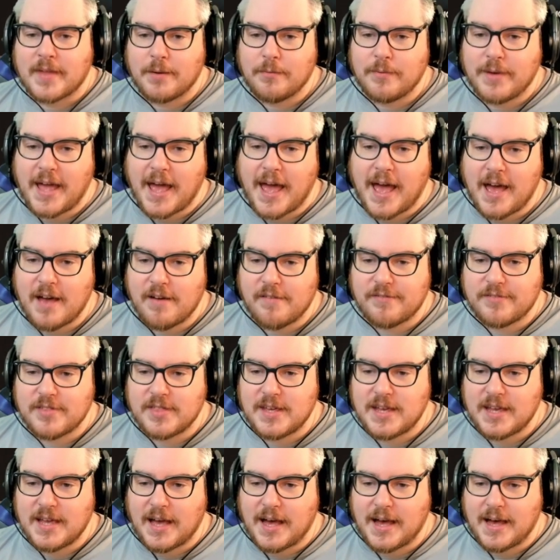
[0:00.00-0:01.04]
We have
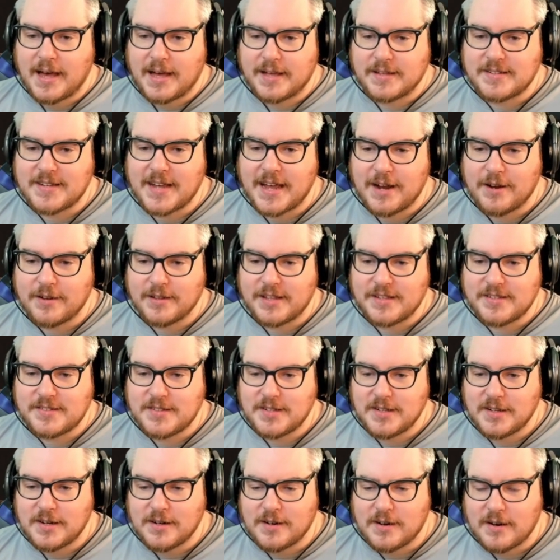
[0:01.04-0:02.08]
the Tireless
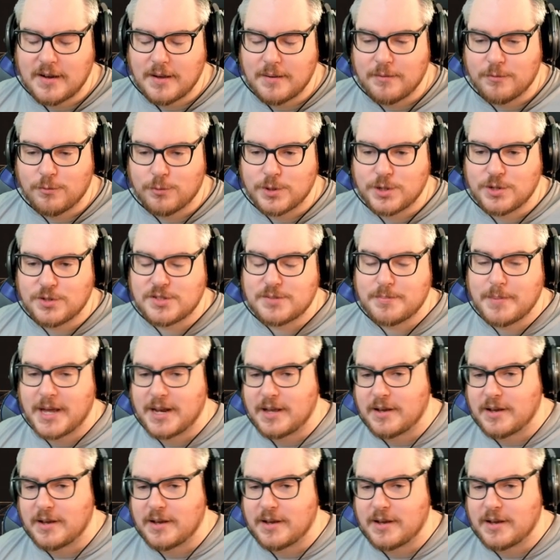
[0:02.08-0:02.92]
here, reduce mana